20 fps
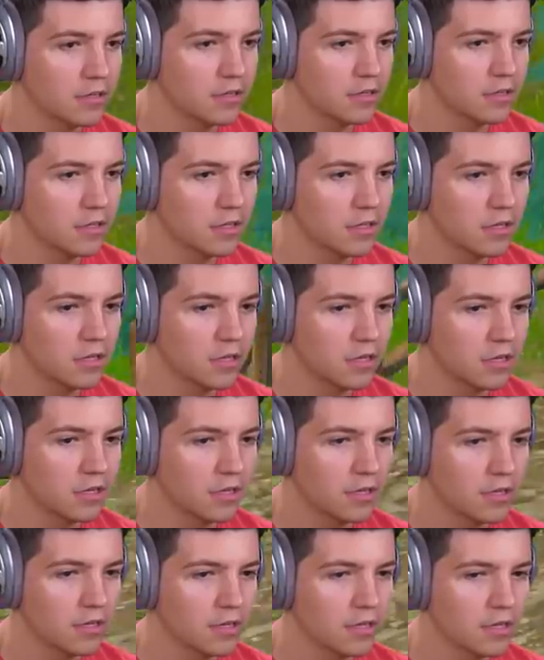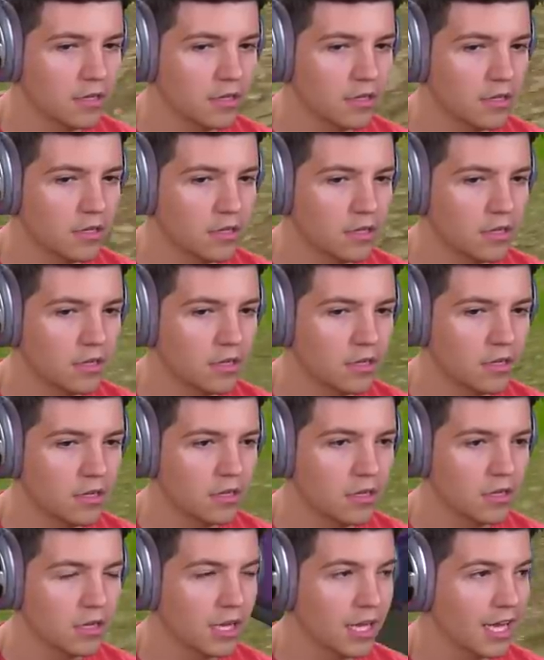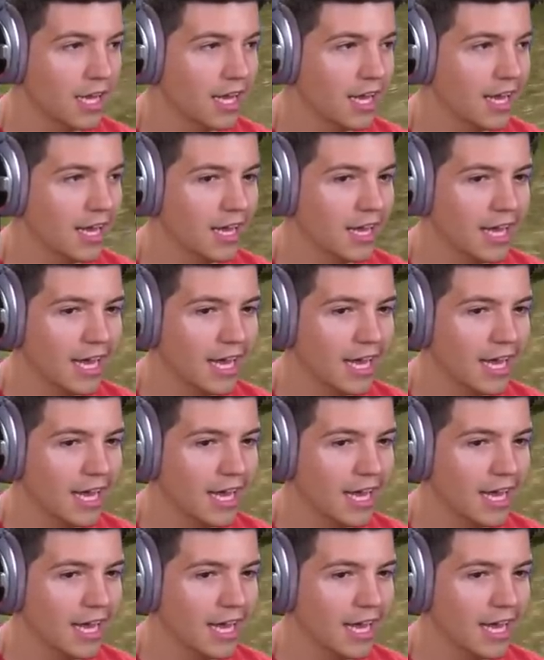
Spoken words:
(no one is talking)